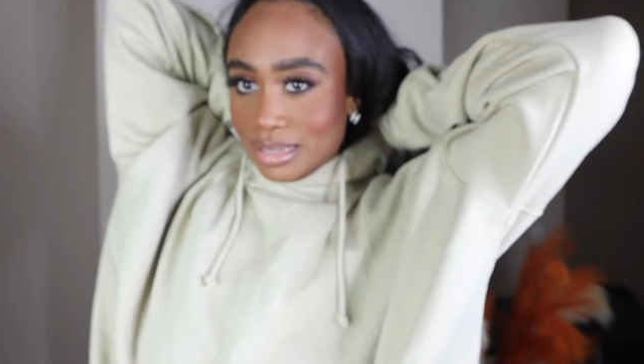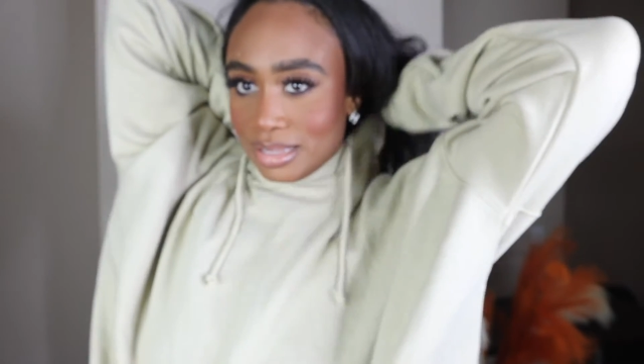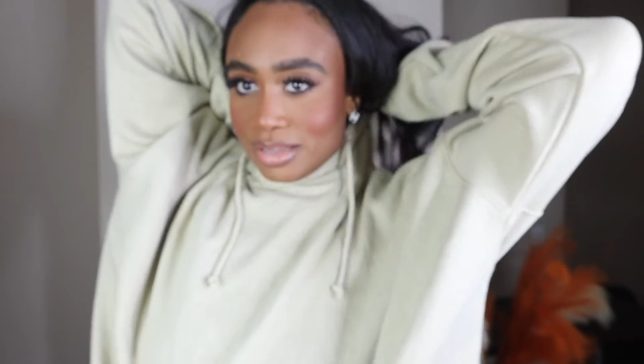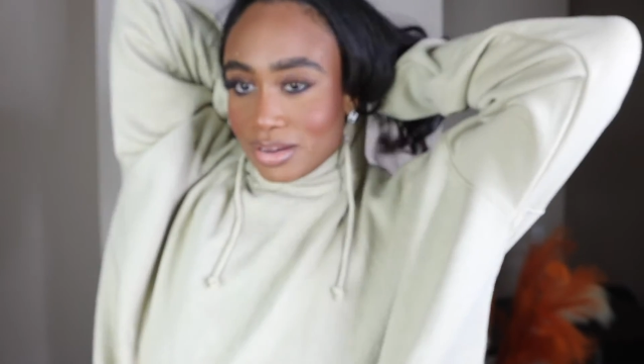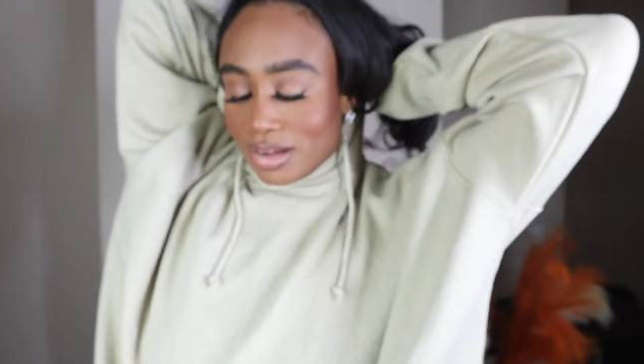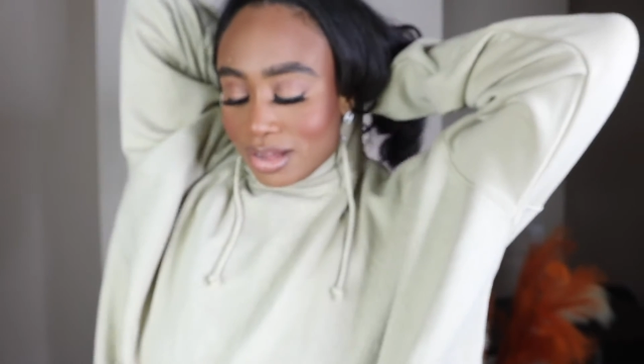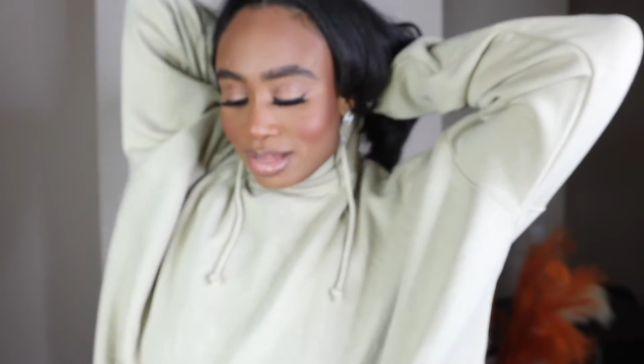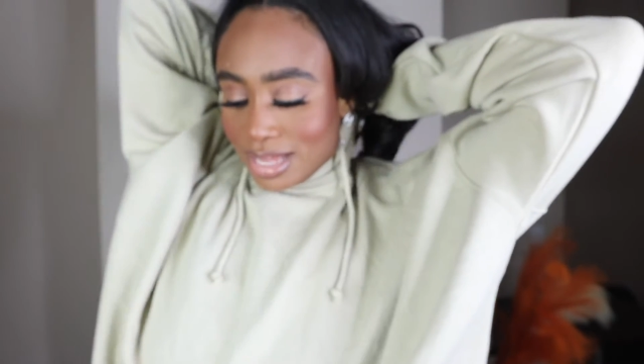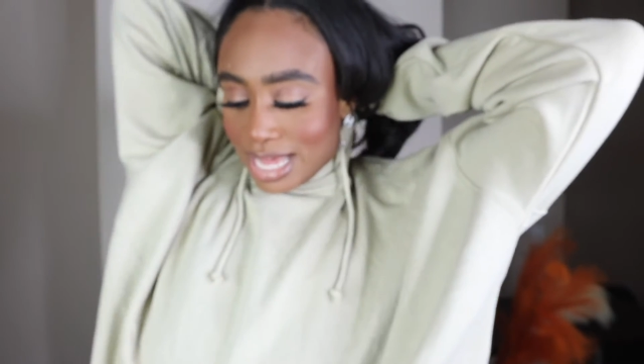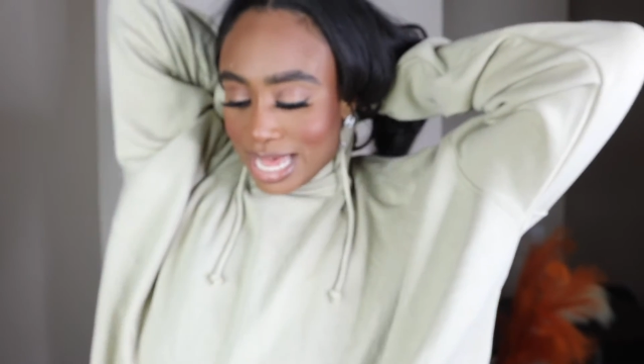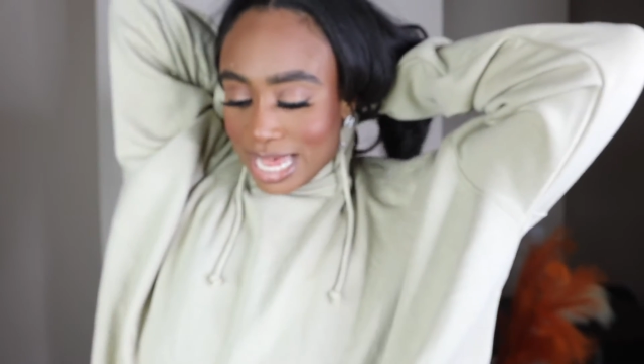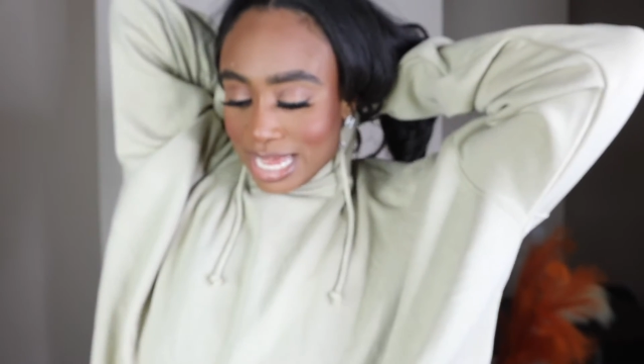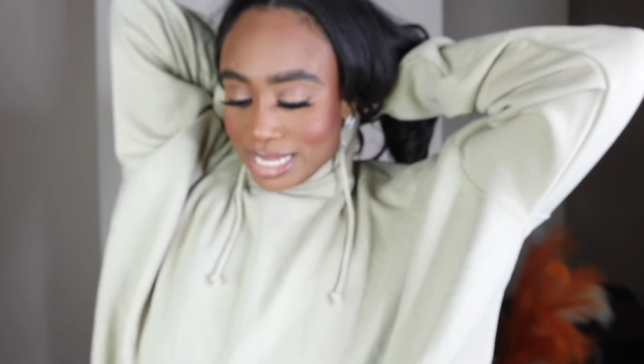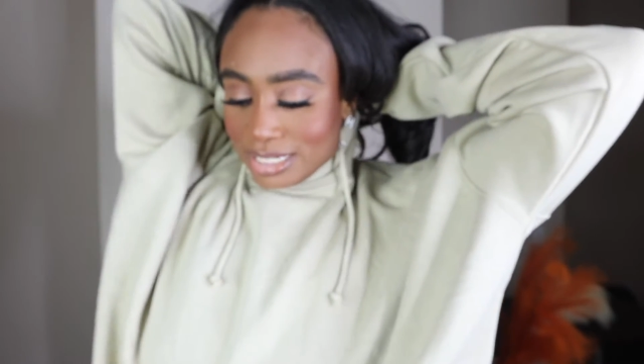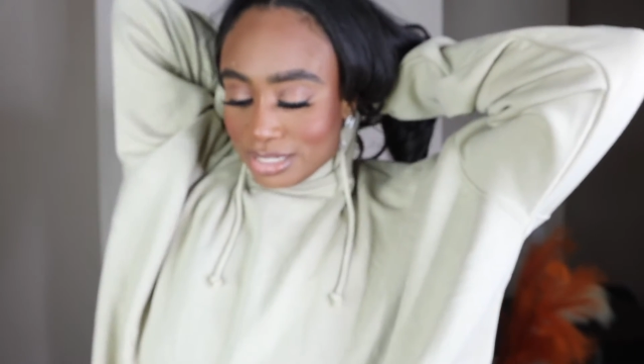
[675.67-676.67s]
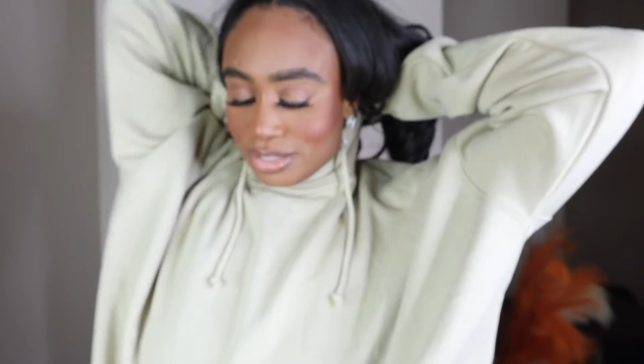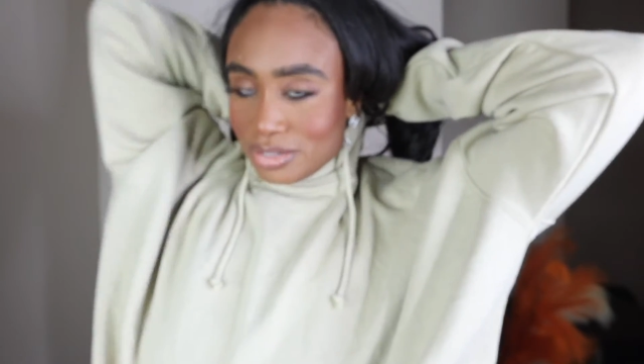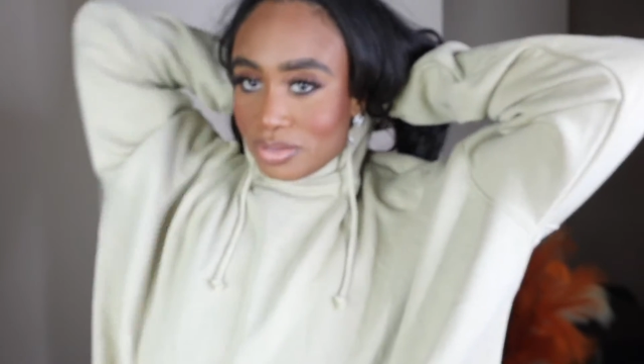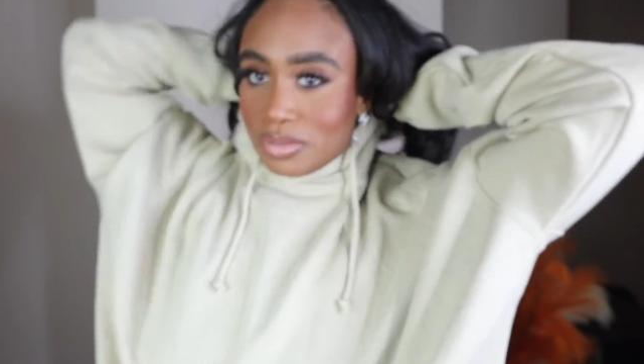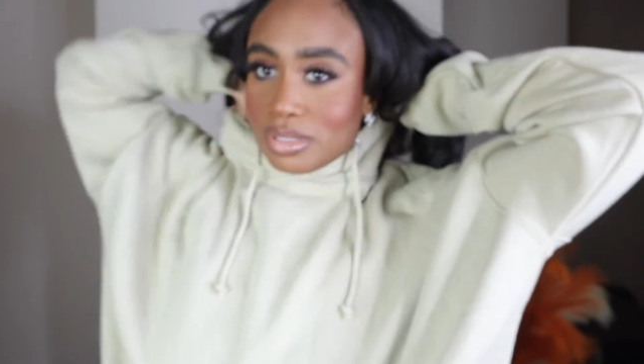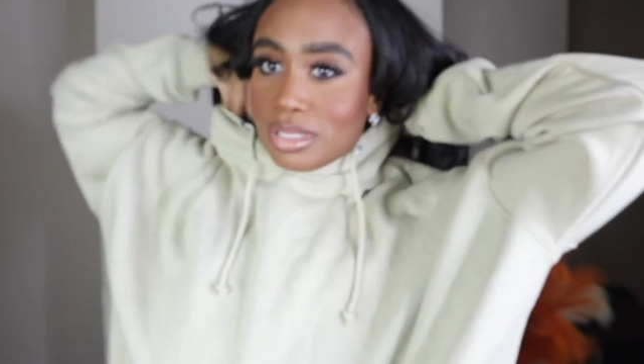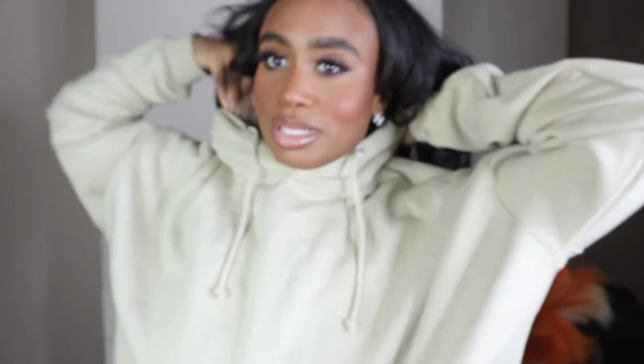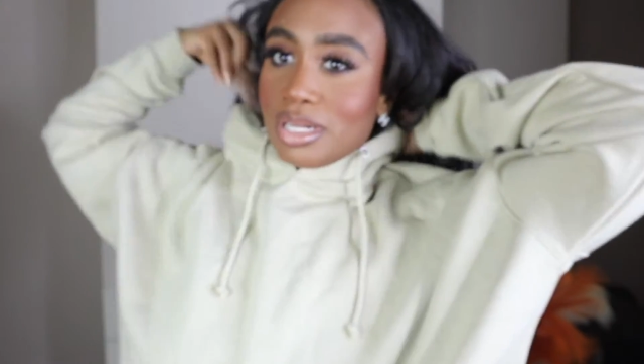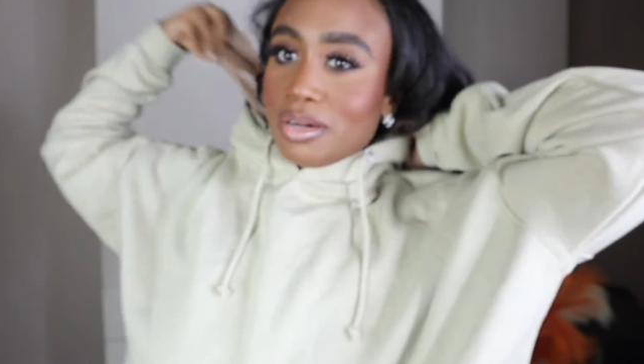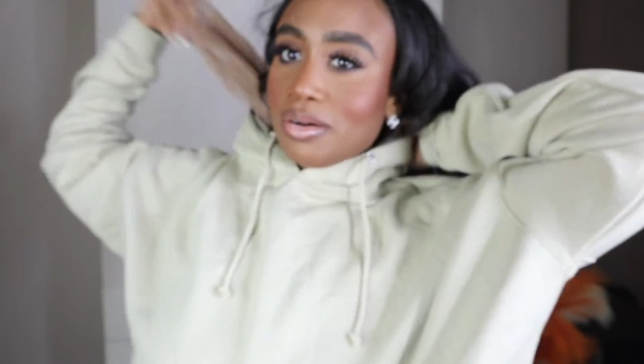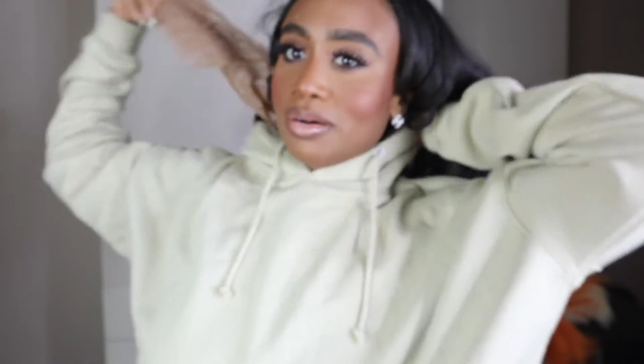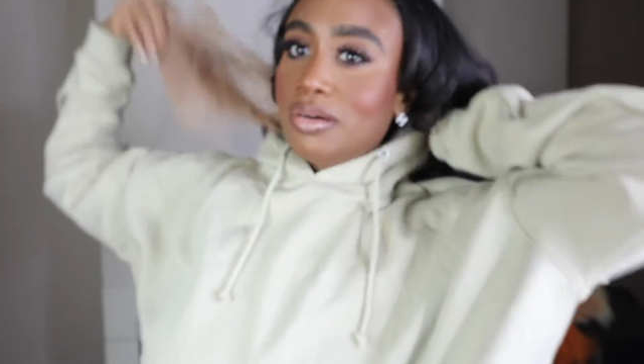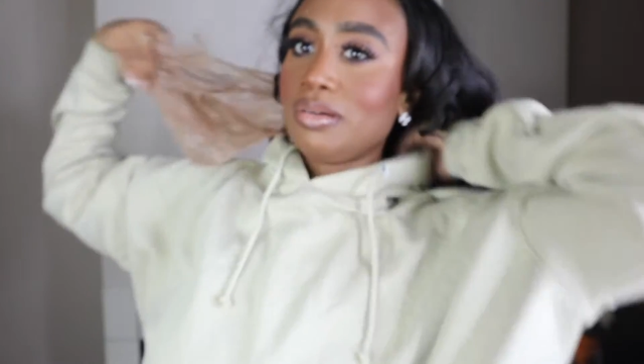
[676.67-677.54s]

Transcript: Y'all, I had to do the little,